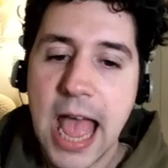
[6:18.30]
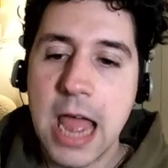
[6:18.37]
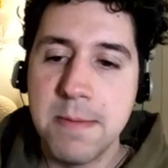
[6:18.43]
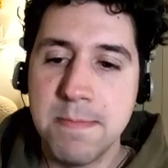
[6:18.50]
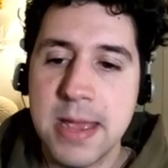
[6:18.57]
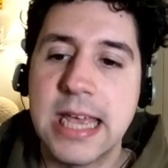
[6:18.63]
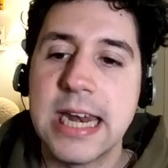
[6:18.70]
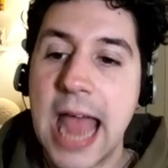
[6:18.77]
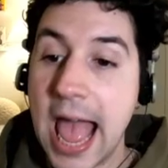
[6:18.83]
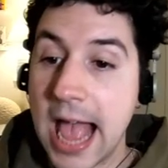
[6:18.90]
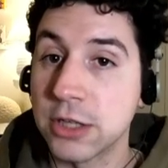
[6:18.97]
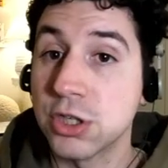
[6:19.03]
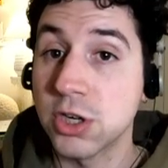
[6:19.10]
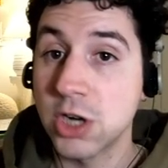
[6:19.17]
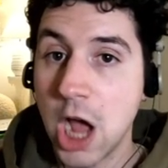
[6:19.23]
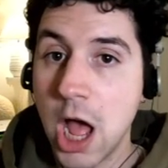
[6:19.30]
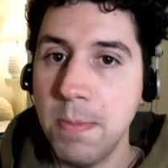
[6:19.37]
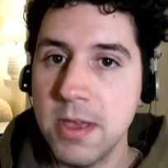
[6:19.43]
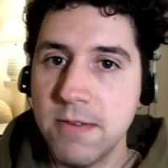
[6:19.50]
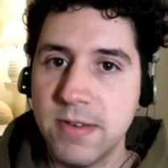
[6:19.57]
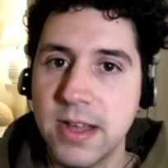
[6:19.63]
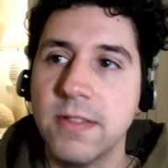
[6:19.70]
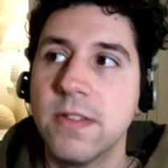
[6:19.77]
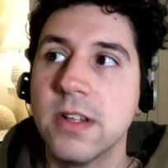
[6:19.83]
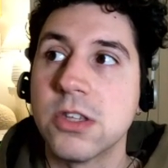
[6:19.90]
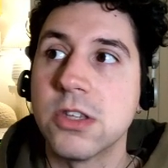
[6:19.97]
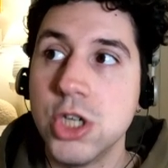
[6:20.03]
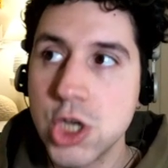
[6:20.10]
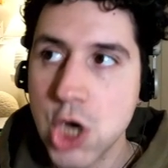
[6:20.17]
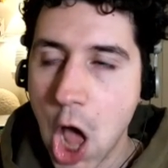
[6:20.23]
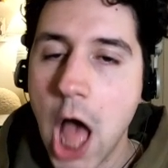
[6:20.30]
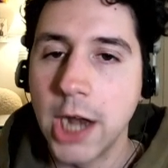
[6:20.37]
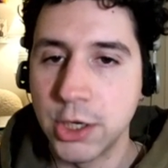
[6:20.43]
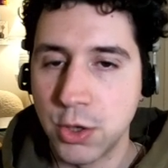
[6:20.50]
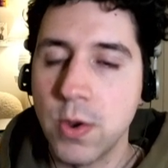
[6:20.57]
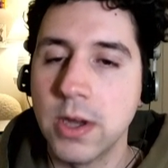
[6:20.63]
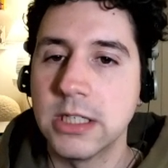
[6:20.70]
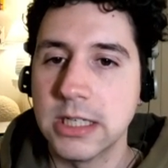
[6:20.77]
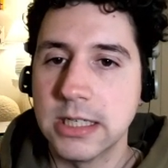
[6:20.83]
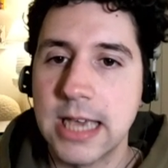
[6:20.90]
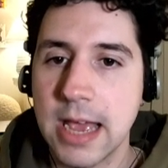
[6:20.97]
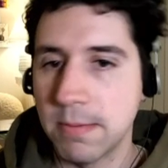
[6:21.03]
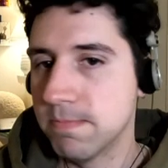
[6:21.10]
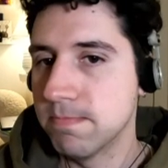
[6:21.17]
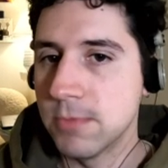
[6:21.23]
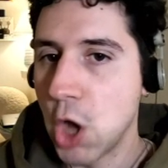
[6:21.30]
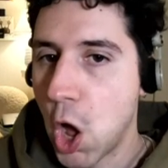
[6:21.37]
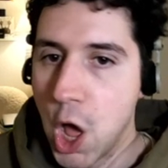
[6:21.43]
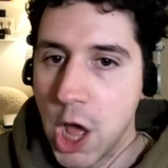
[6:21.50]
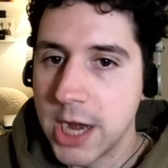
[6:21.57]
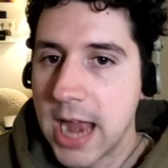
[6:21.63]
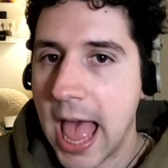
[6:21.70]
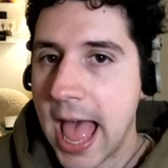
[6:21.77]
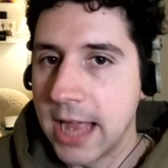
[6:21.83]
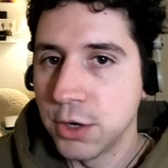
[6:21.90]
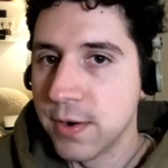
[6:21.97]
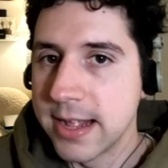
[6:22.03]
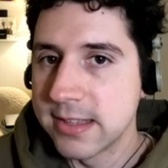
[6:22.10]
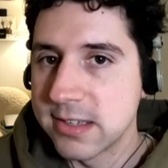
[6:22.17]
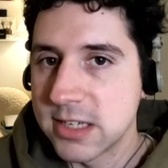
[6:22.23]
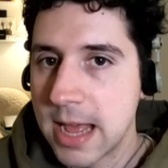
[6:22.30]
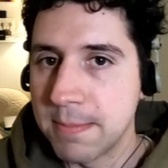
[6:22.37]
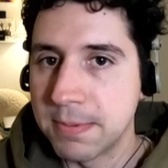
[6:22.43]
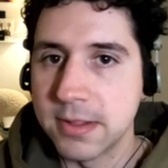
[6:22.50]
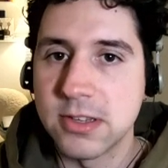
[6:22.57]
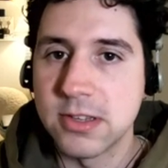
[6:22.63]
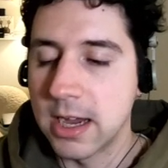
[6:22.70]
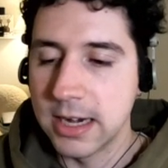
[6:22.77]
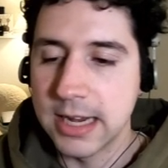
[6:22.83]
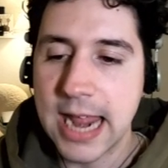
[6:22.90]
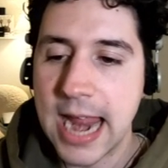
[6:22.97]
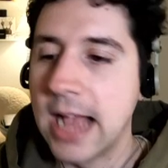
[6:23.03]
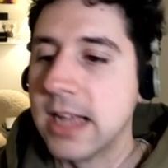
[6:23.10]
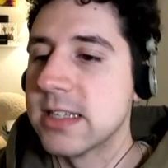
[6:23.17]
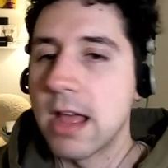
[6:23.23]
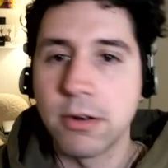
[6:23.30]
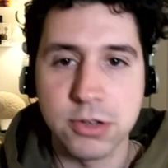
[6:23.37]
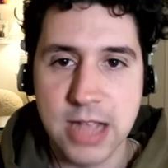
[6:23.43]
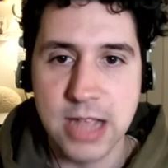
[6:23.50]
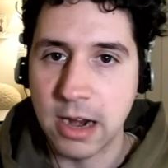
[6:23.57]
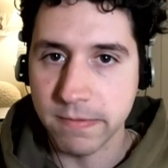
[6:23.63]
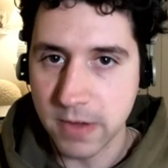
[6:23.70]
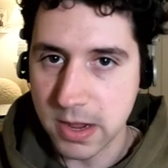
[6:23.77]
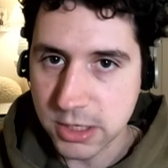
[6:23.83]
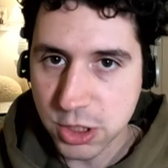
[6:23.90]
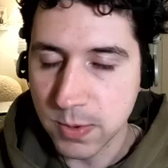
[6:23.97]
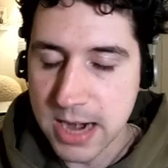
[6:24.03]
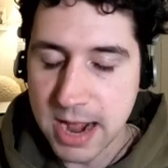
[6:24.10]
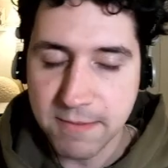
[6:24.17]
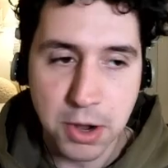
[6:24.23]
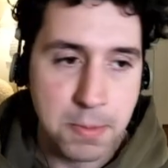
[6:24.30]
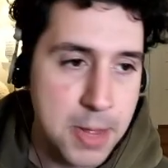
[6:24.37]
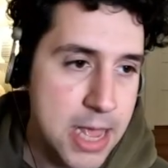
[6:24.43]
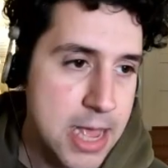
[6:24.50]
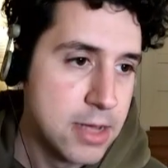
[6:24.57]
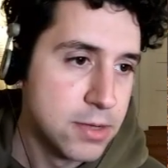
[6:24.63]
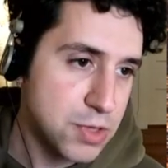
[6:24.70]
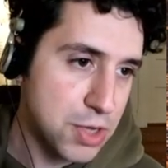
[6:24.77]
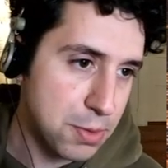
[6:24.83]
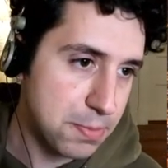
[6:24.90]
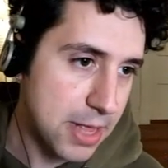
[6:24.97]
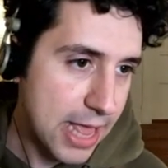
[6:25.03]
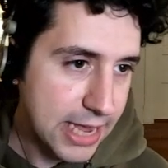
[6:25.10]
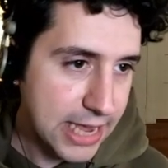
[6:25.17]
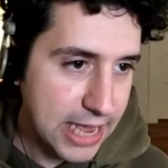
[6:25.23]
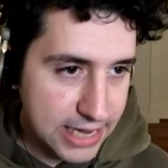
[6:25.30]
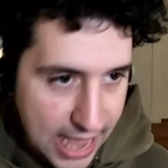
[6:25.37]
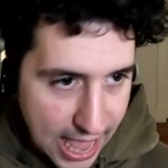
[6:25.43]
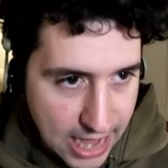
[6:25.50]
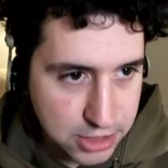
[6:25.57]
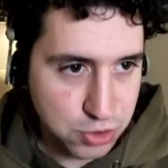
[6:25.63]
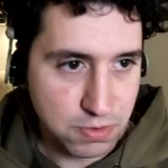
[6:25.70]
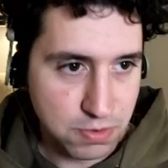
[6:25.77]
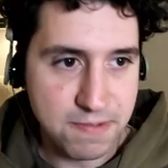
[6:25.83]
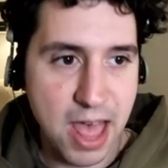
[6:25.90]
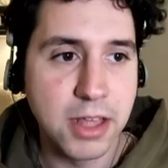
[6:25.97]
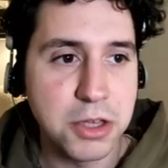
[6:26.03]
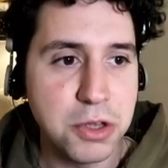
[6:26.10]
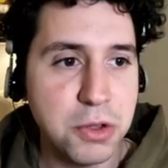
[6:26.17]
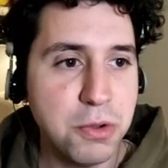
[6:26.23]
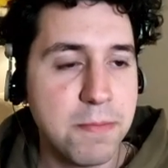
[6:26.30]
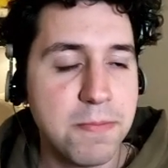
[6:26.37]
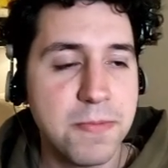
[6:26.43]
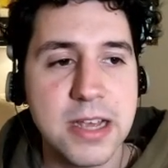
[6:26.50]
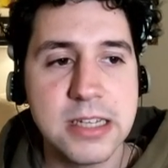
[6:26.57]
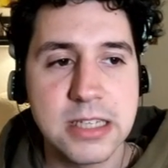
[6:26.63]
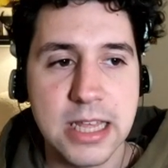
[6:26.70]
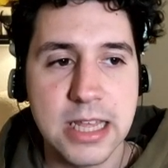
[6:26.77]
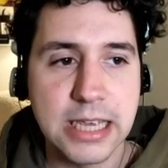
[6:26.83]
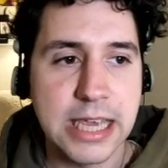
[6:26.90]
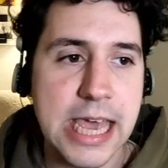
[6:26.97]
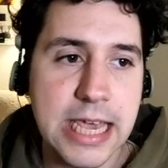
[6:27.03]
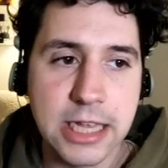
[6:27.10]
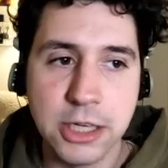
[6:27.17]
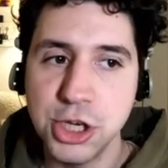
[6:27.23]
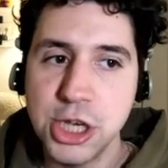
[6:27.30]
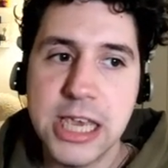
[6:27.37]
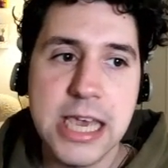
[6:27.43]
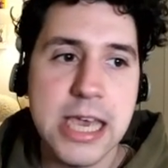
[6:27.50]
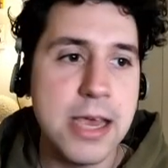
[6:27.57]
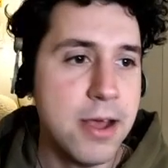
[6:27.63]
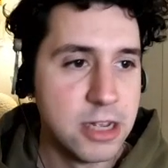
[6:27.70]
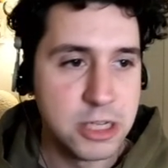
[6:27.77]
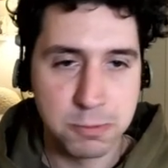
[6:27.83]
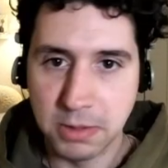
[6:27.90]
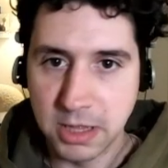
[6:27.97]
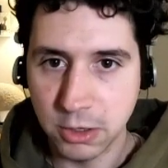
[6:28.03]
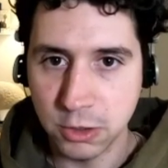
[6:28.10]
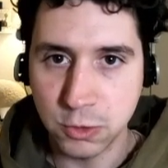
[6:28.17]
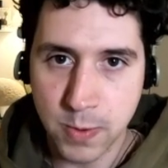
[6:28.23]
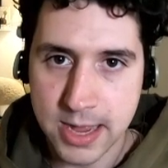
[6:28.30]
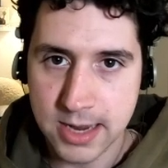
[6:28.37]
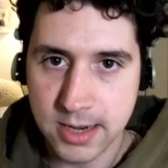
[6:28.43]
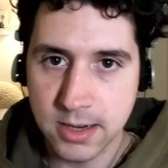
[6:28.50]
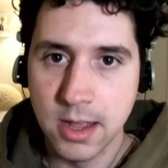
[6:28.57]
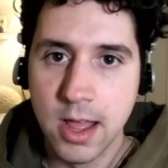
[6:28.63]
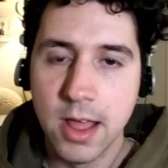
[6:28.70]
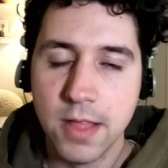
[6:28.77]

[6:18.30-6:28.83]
and make an extra copy of it that's not going to get gone at your end step. It's not going to get exiled or sacrificed or whatever. So getting extra value from things like Kiki Jiki, Splinter Twin,